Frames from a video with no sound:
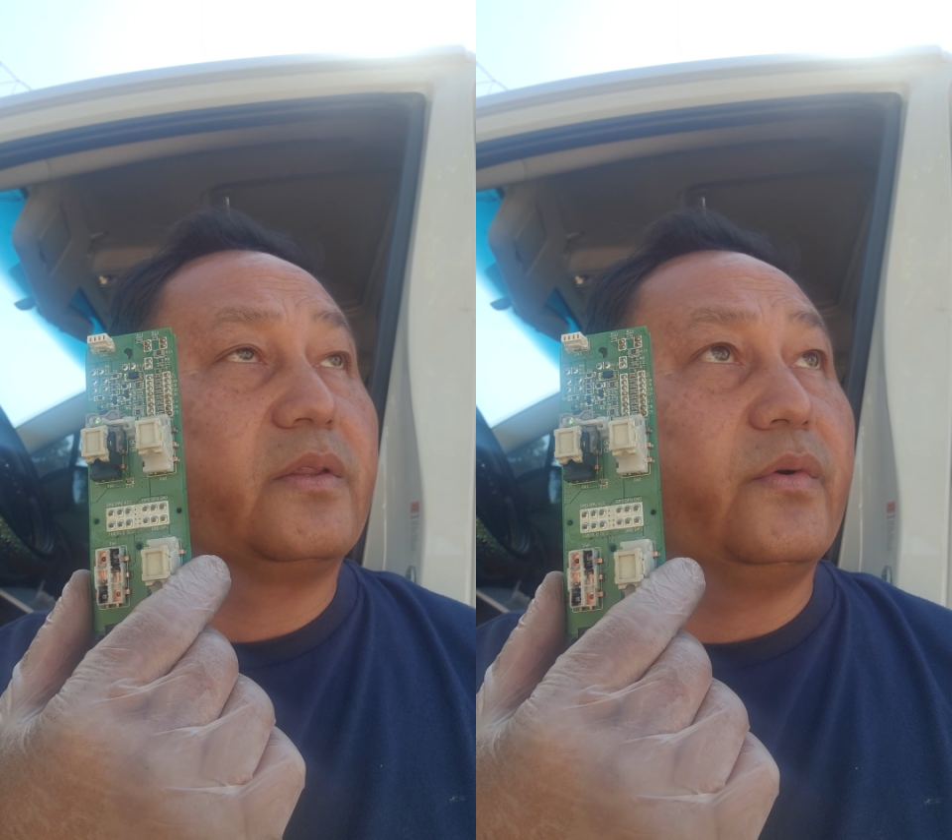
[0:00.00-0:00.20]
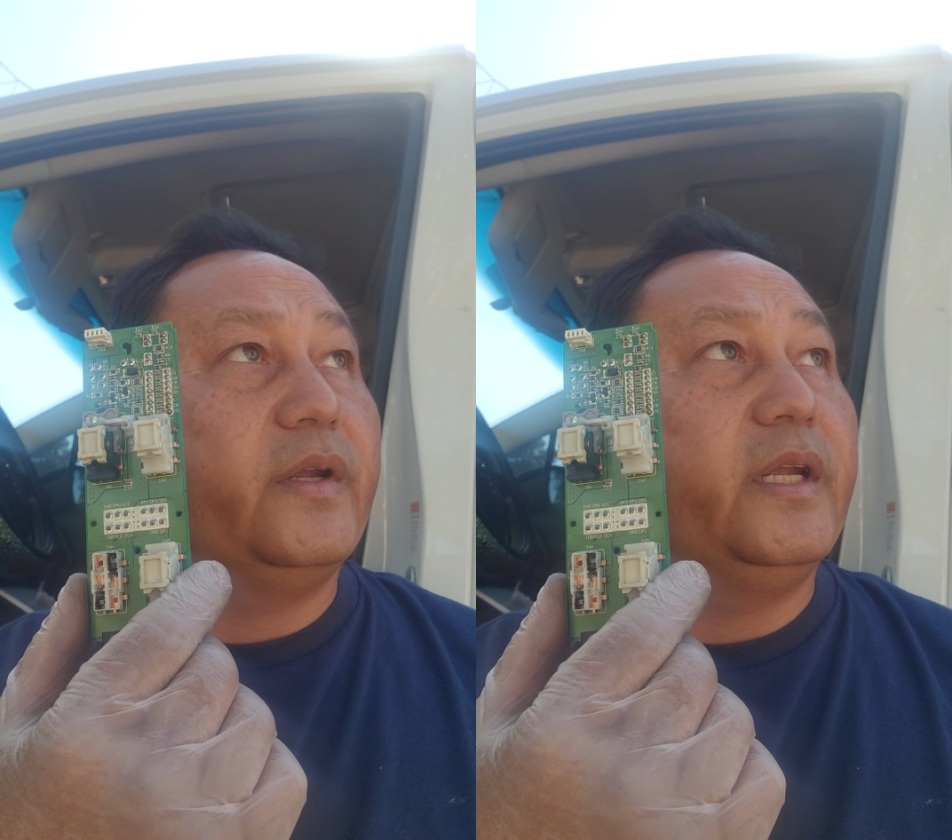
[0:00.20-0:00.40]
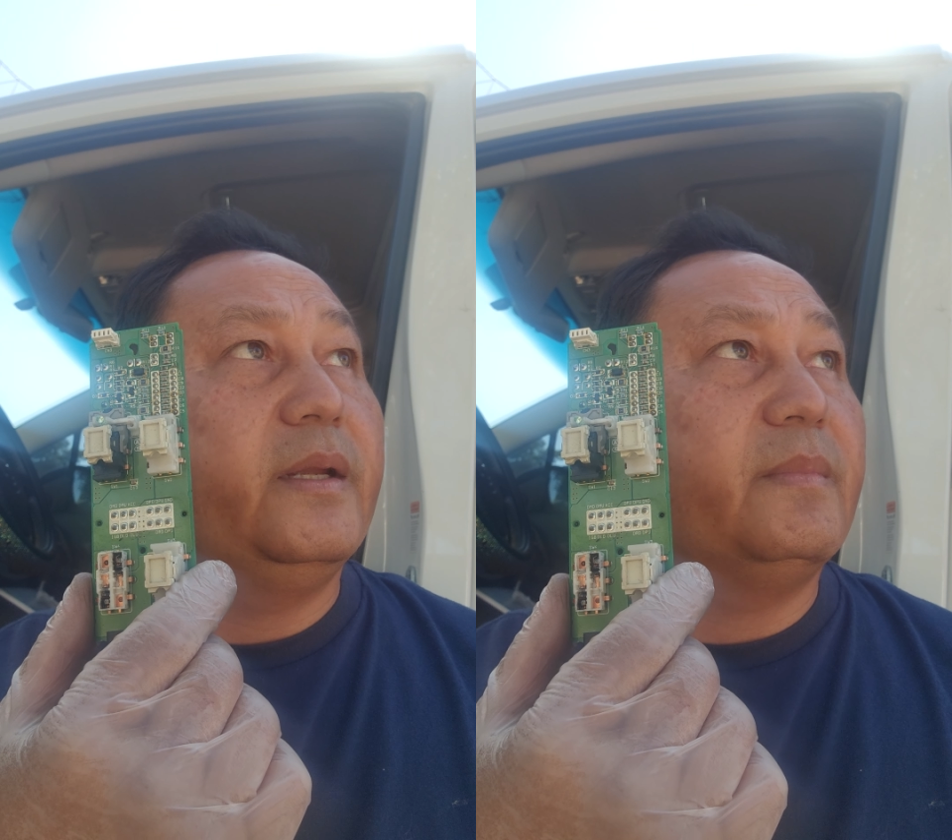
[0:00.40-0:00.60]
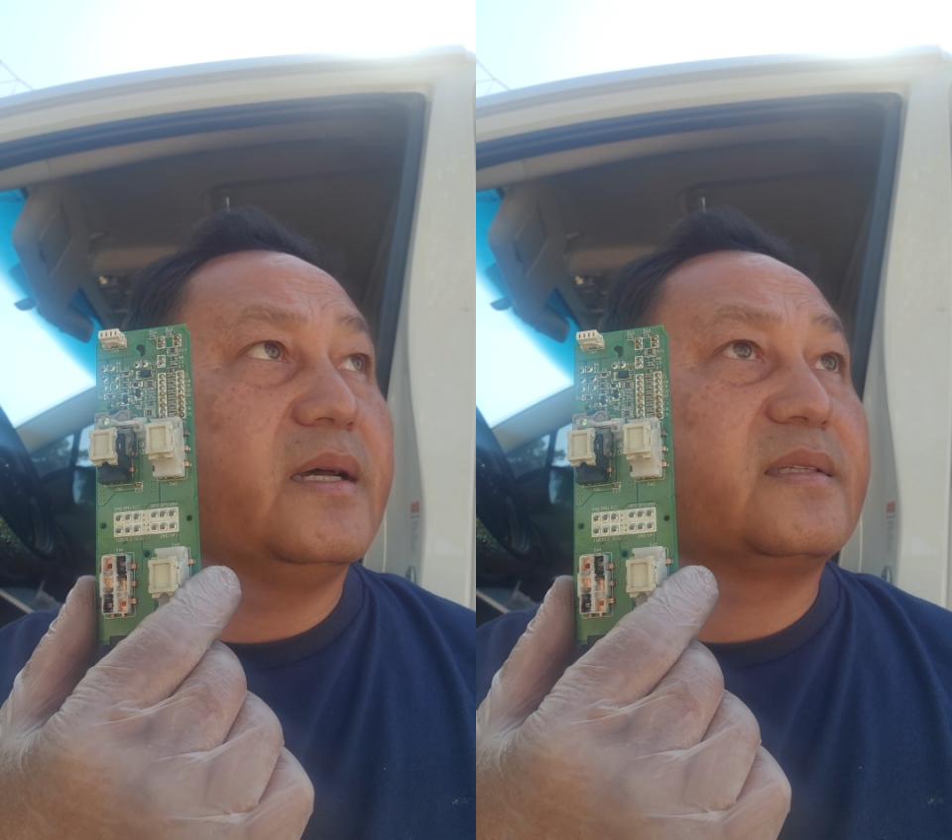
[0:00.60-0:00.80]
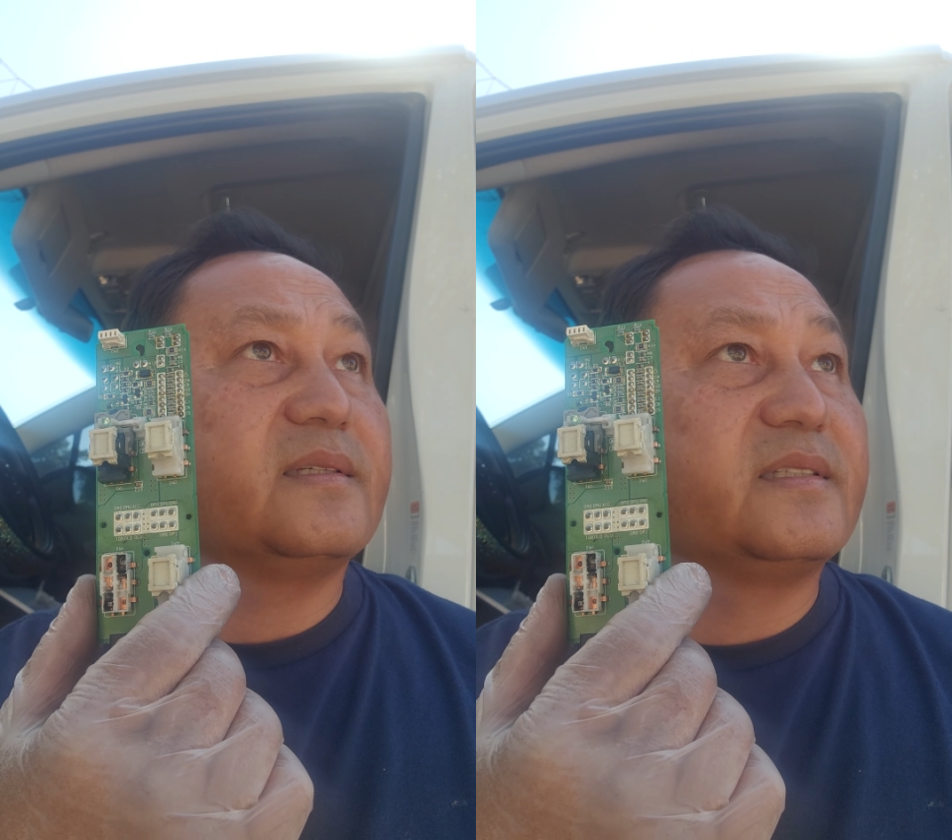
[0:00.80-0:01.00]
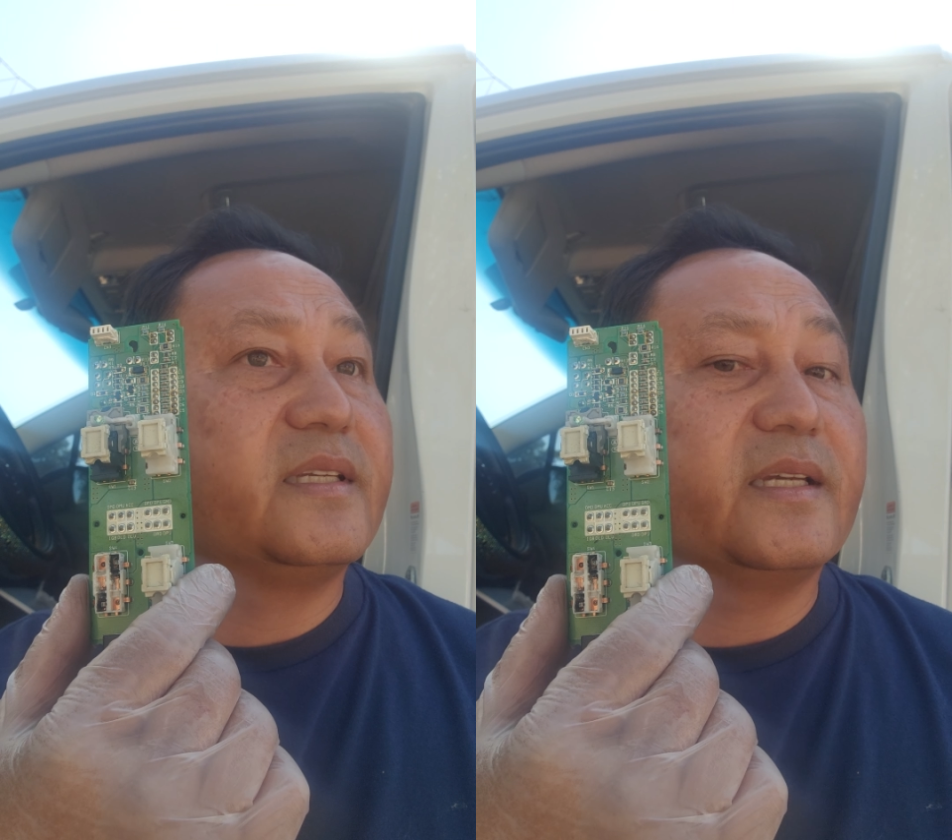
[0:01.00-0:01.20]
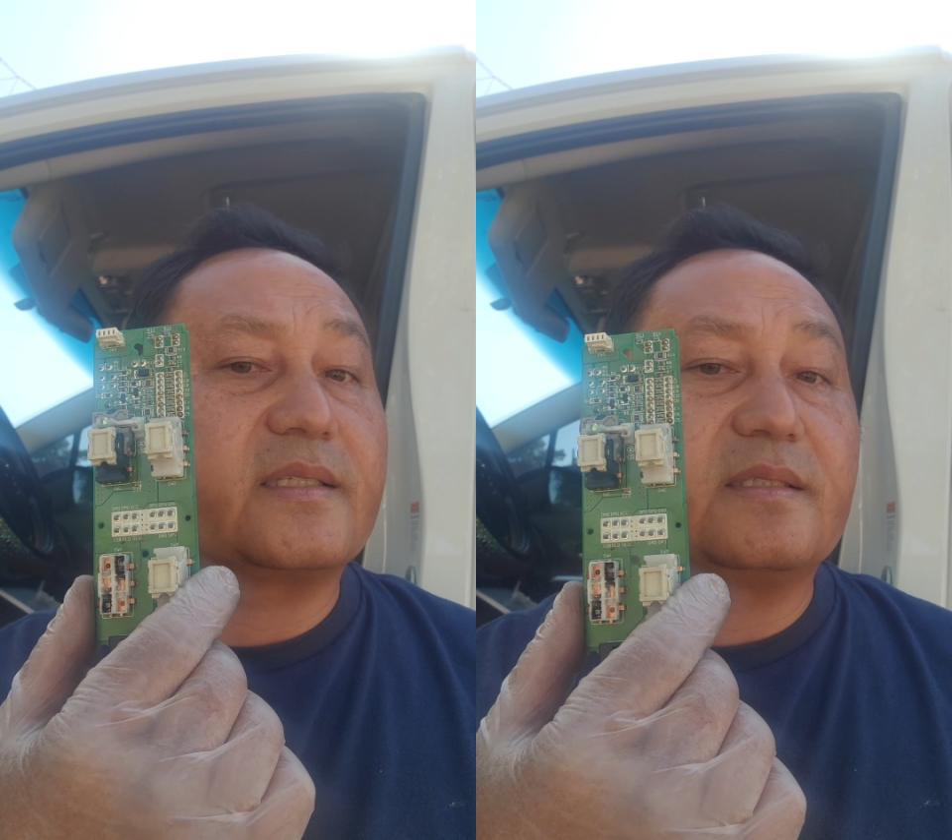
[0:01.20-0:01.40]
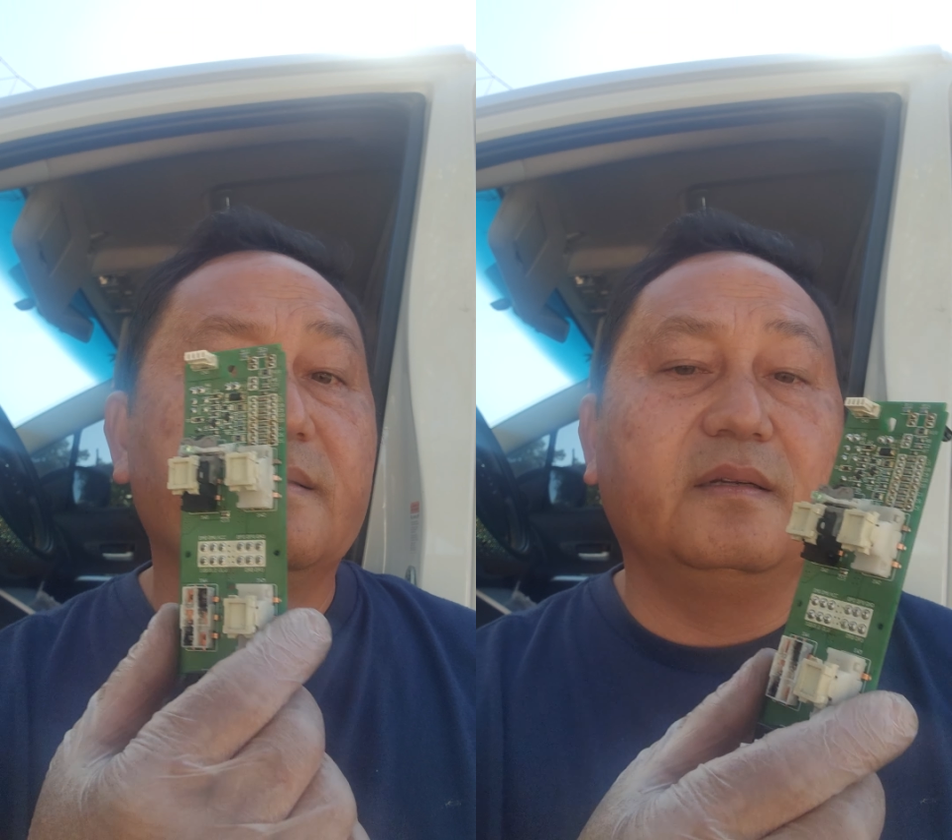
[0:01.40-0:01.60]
3, Mazda 6,